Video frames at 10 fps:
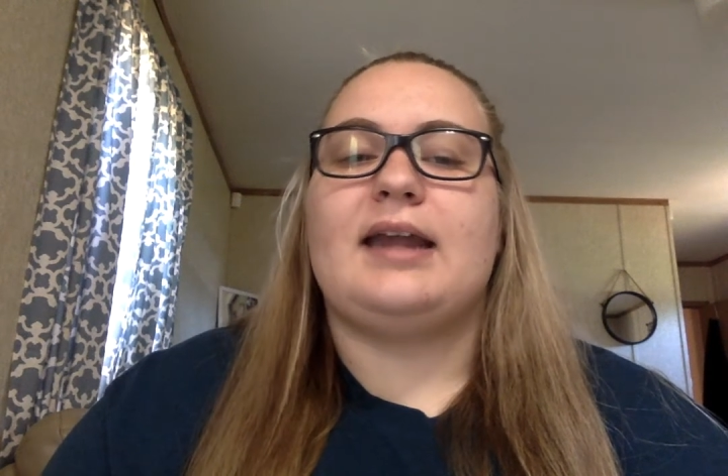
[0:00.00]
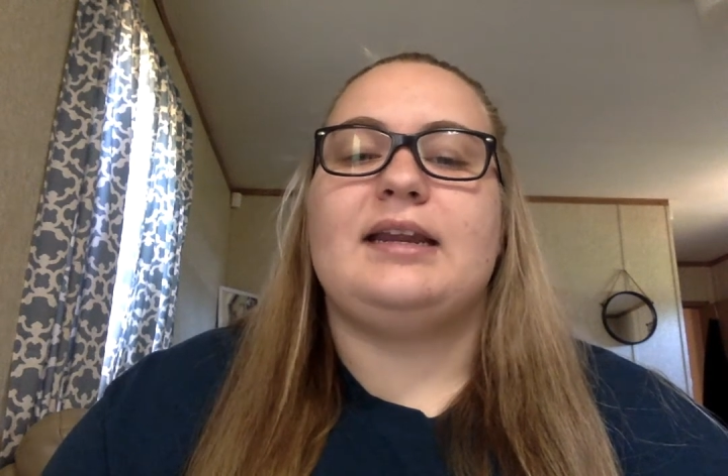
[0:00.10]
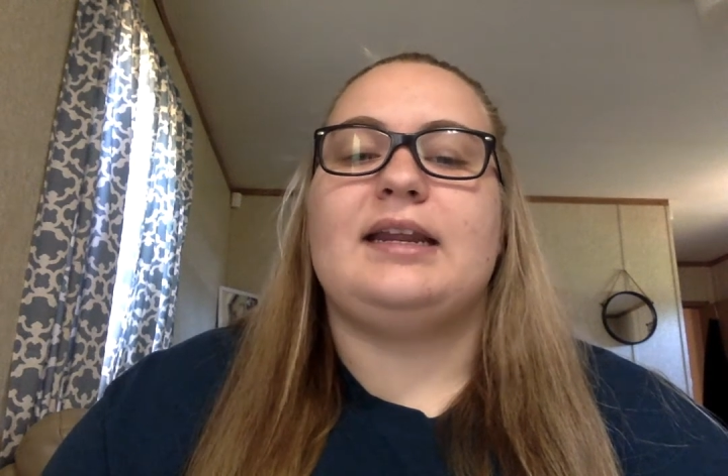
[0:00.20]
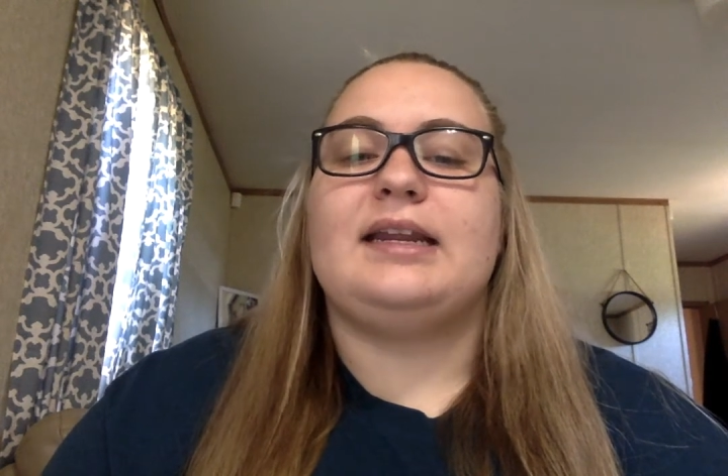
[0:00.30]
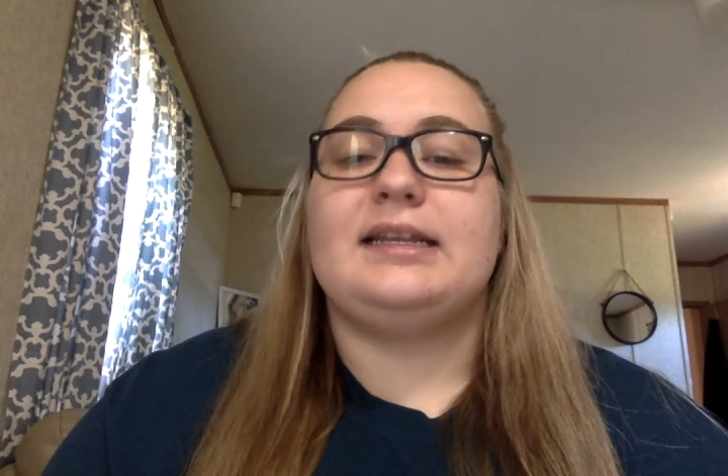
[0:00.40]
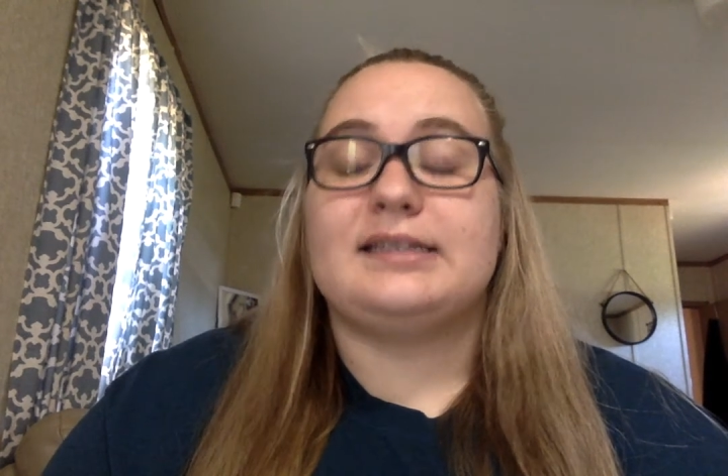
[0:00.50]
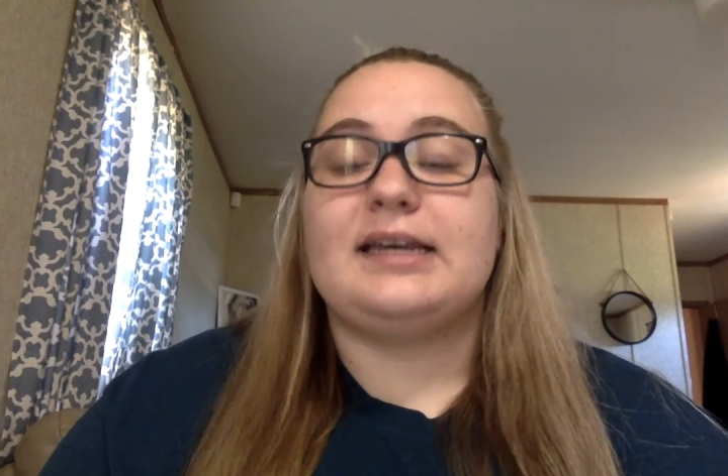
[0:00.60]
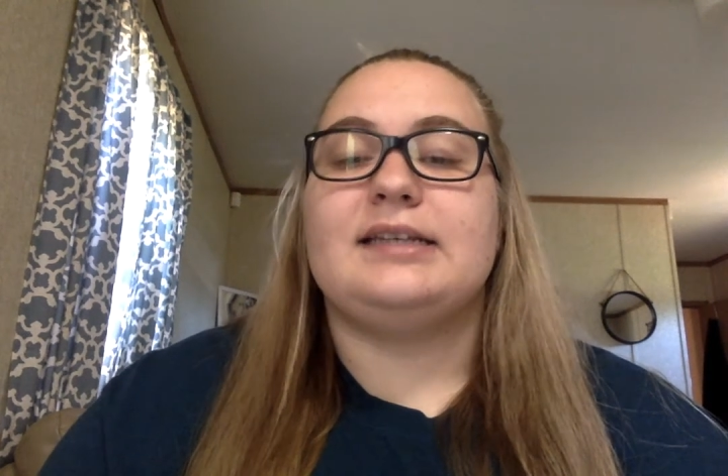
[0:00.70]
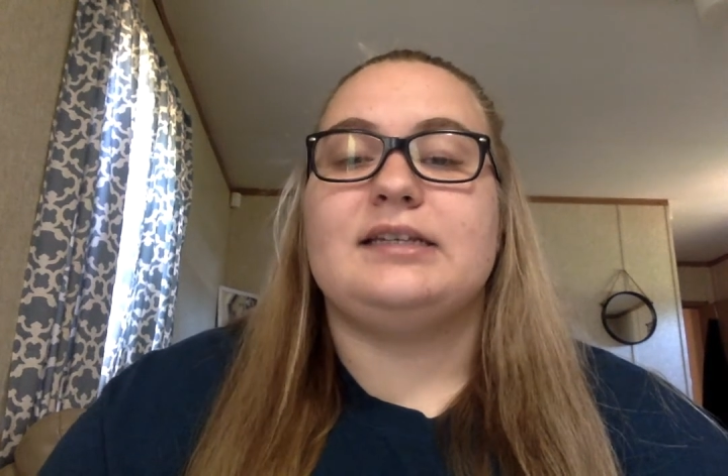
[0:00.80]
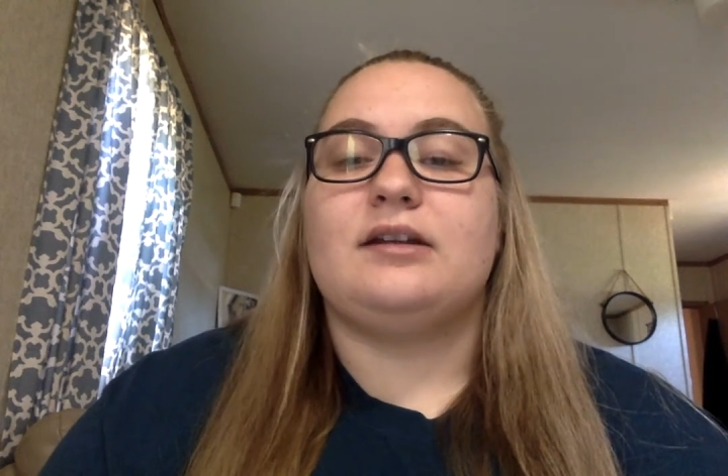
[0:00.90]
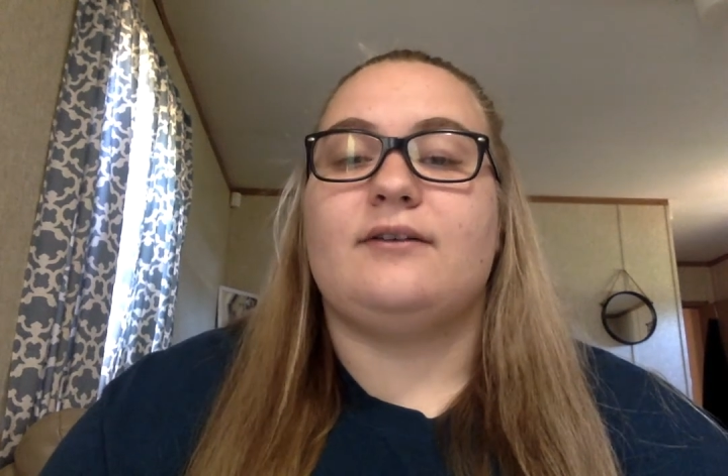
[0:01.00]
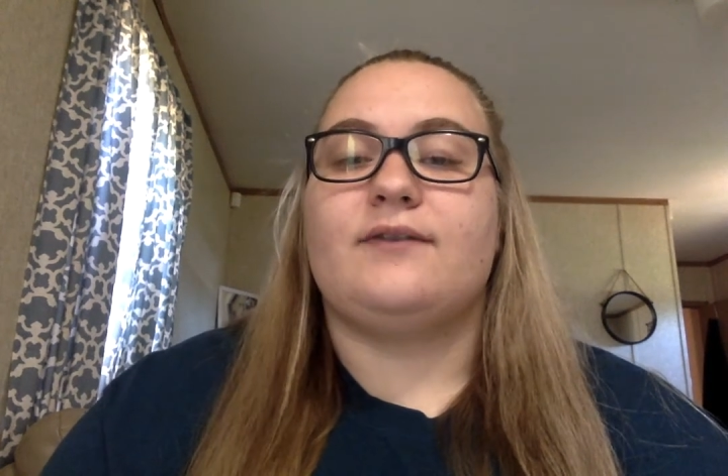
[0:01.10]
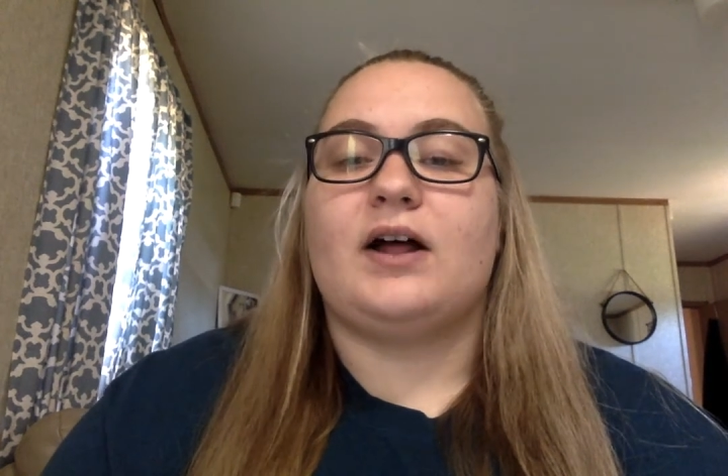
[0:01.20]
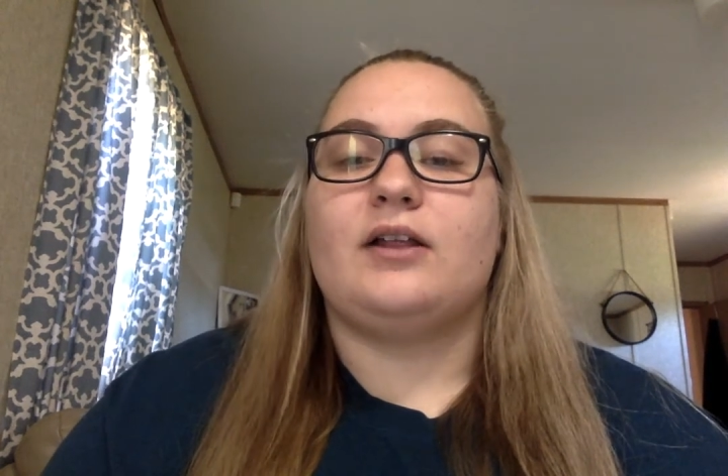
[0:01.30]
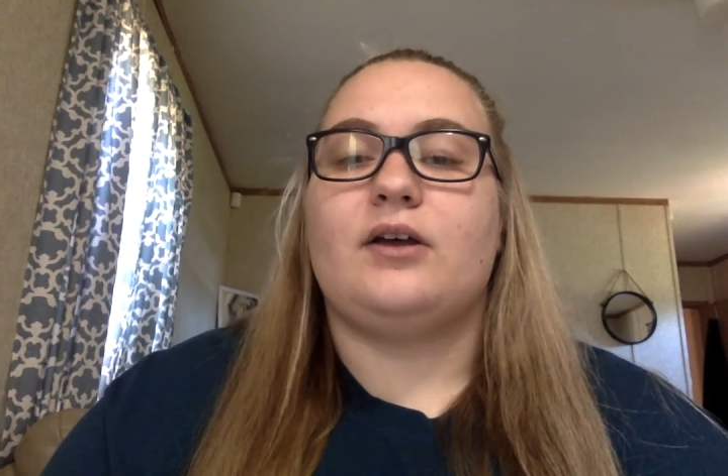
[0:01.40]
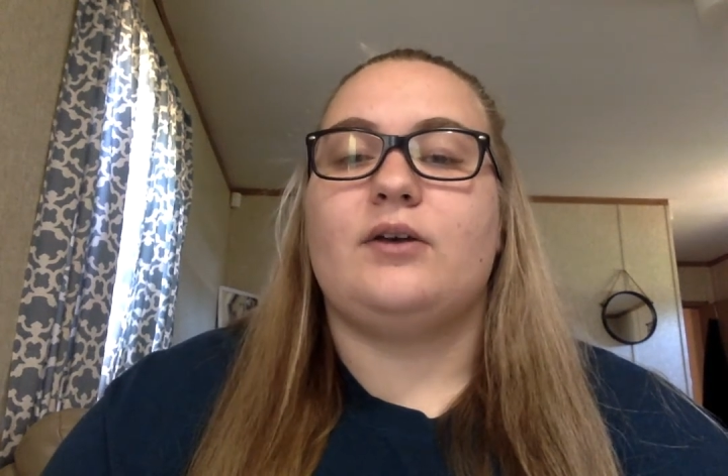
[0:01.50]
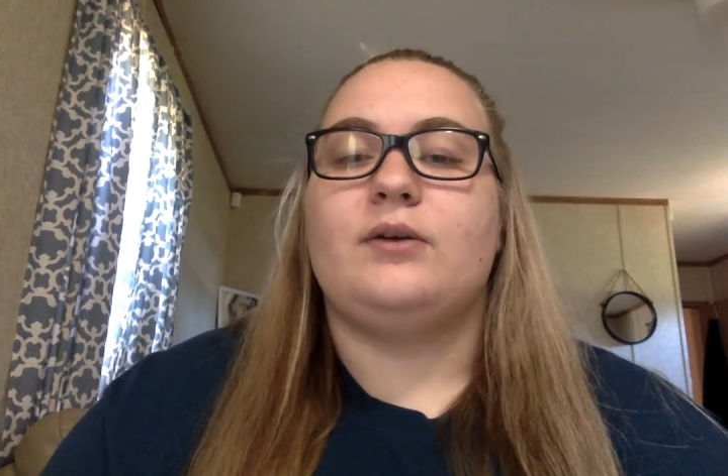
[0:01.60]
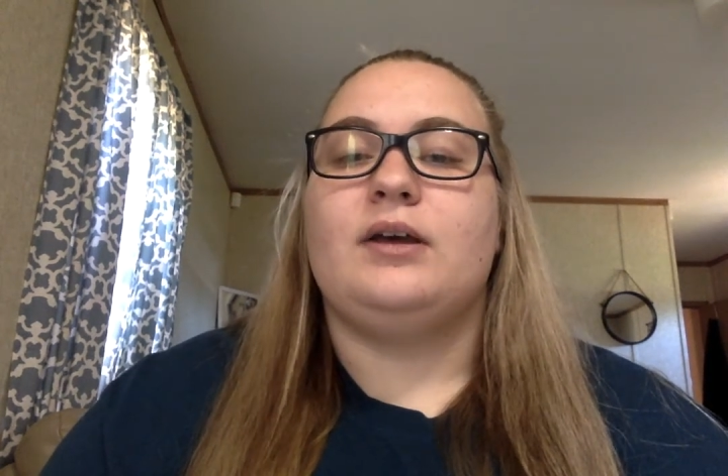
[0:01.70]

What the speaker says: and it is easy to follow.